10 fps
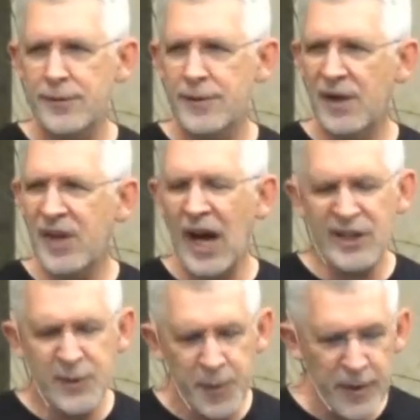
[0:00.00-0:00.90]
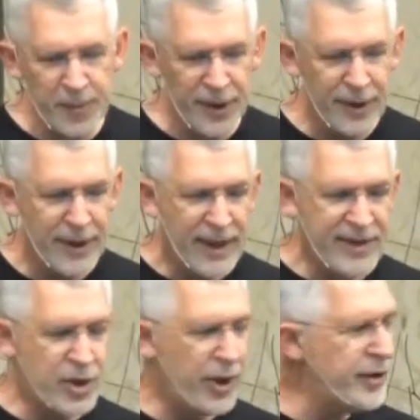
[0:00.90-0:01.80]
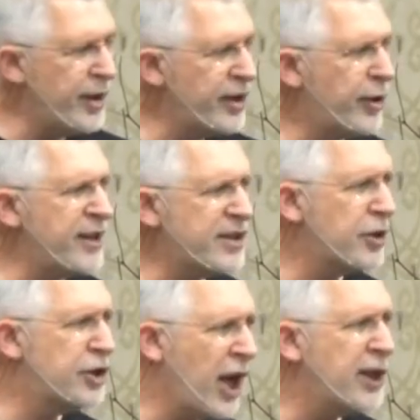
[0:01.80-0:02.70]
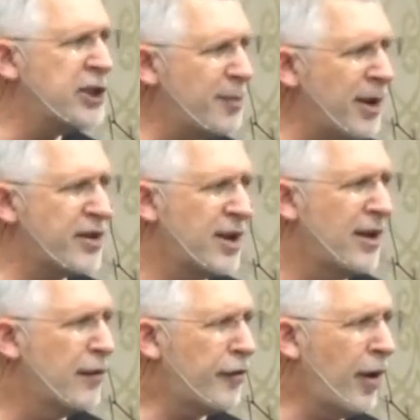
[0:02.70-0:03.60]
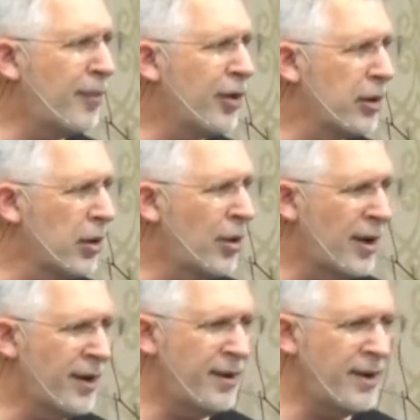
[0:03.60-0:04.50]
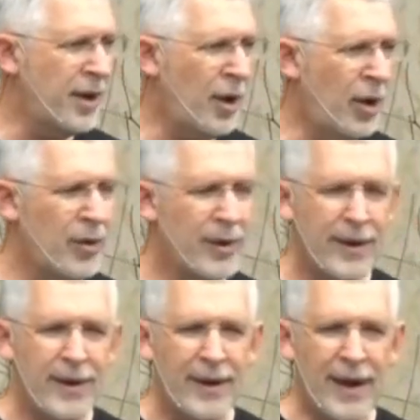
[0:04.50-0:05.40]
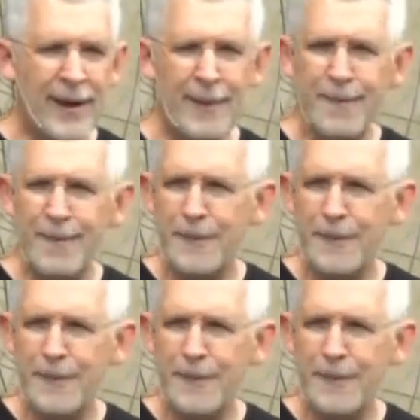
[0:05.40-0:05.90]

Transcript: of God's people is going to increase their judgment from the Lord, you know? Um,